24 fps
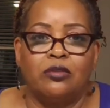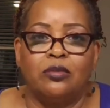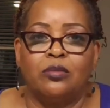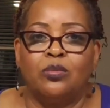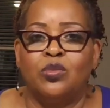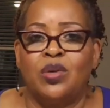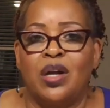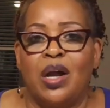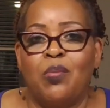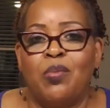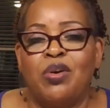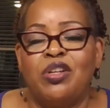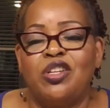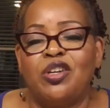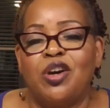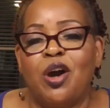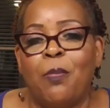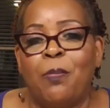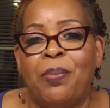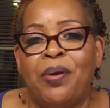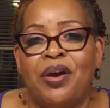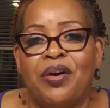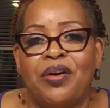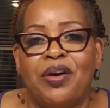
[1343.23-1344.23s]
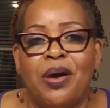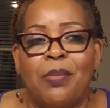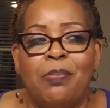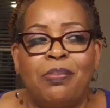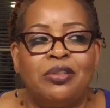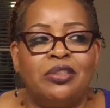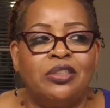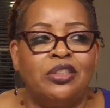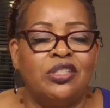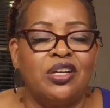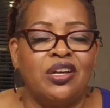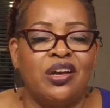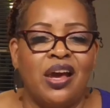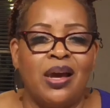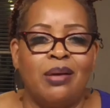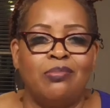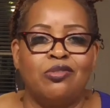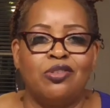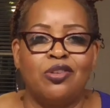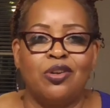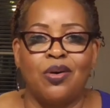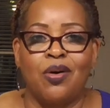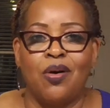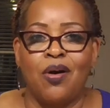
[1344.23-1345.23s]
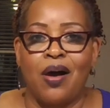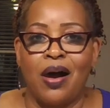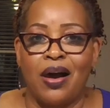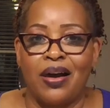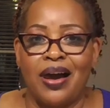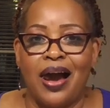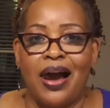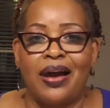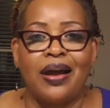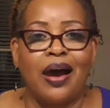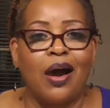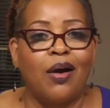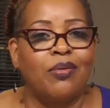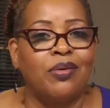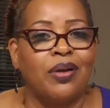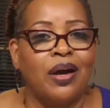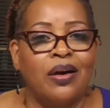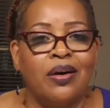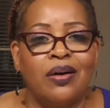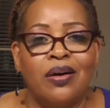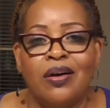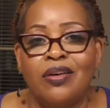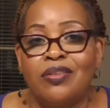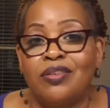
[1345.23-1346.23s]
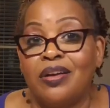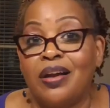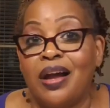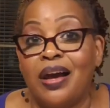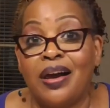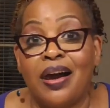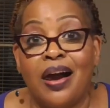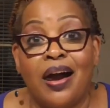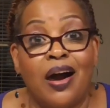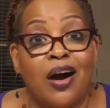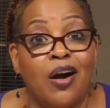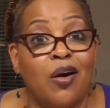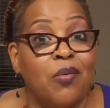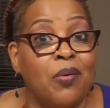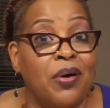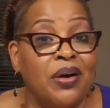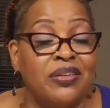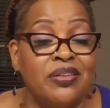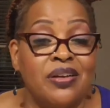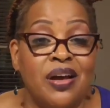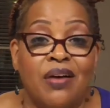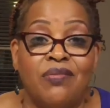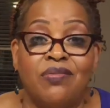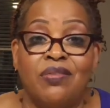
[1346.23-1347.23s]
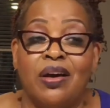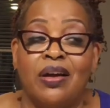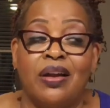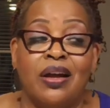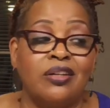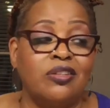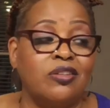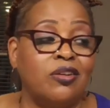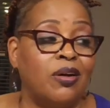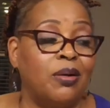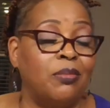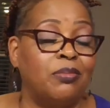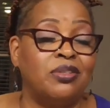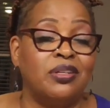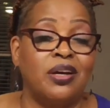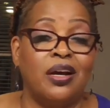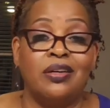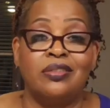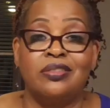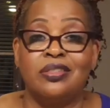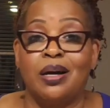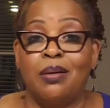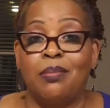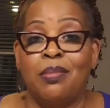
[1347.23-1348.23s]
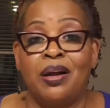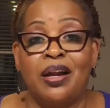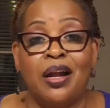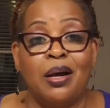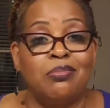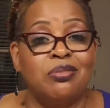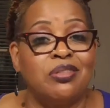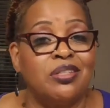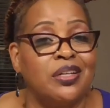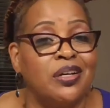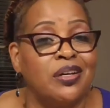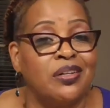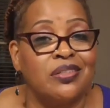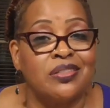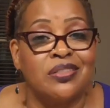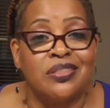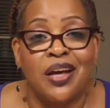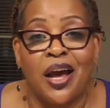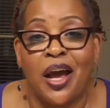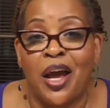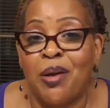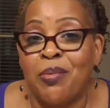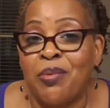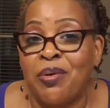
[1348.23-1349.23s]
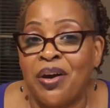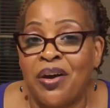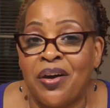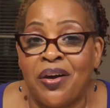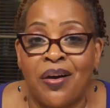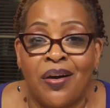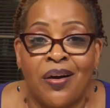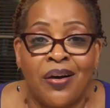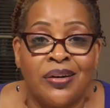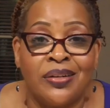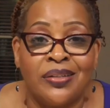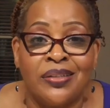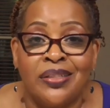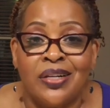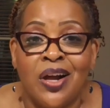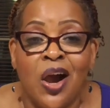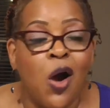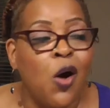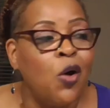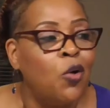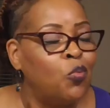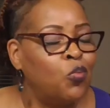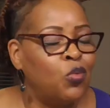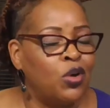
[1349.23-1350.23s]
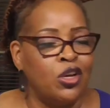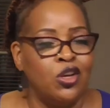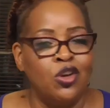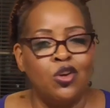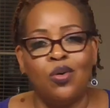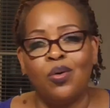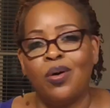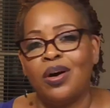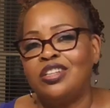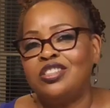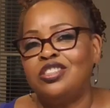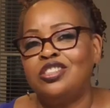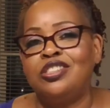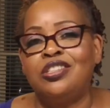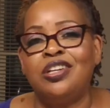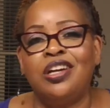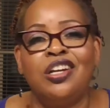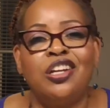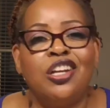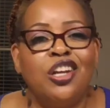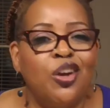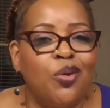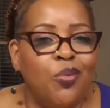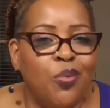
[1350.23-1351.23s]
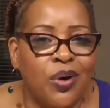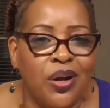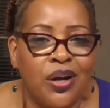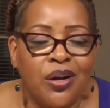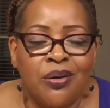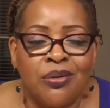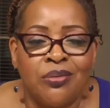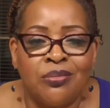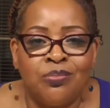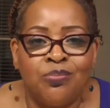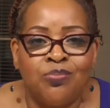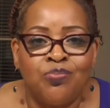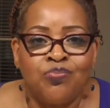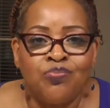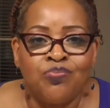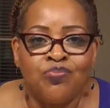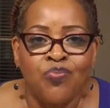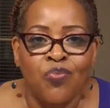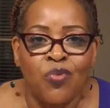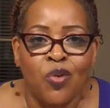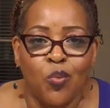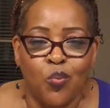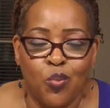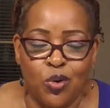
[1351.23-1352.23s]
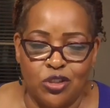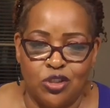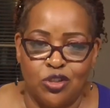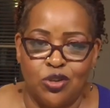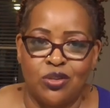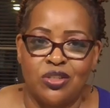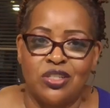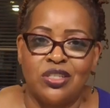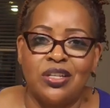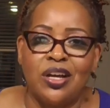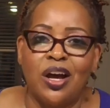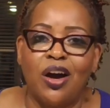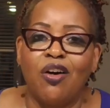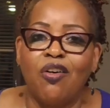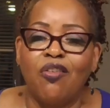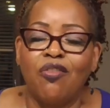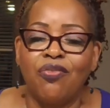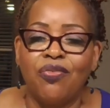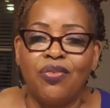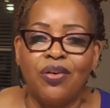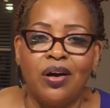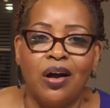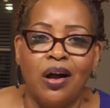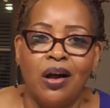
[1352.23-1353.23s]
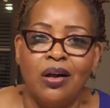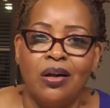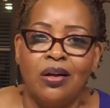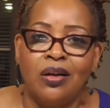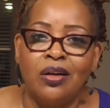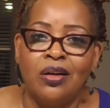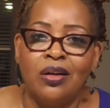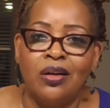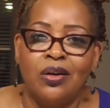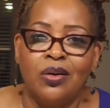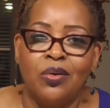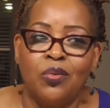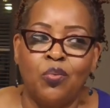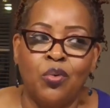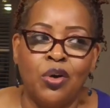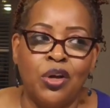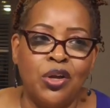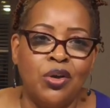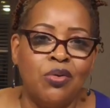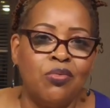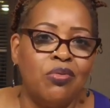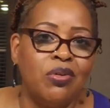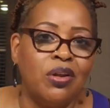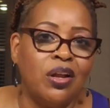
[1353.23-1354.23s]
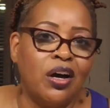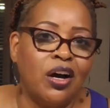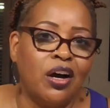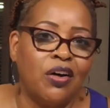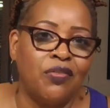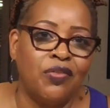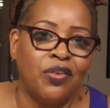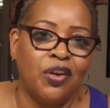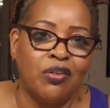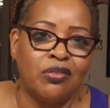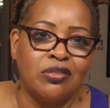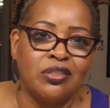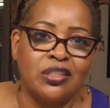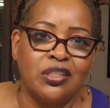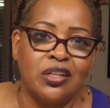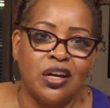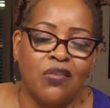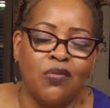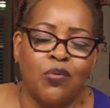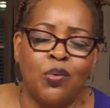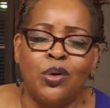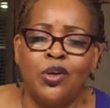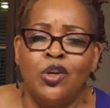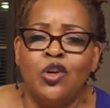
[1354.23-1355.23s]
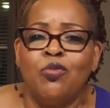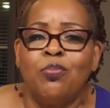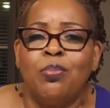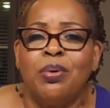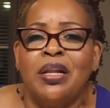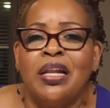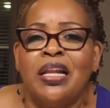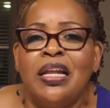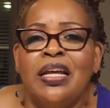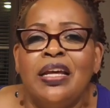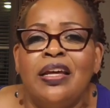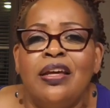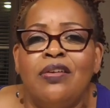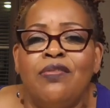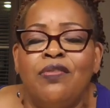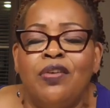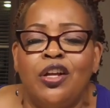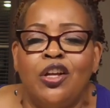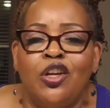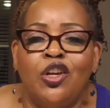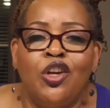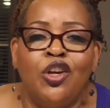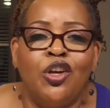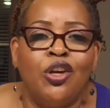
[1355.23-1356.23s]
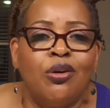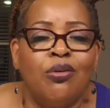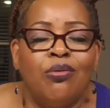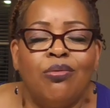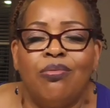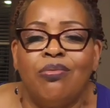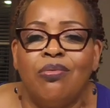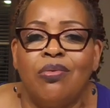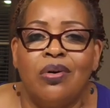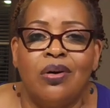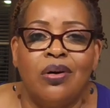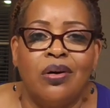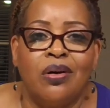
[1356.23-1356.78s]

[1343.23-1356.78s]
When I went to go pick her up and she came to the car, I got out and I hugged her like I always have done. I told her, let me tell you something, honey, I'm still the same girl. When you are genuine with yourself, when you love yourself, when you believe in you,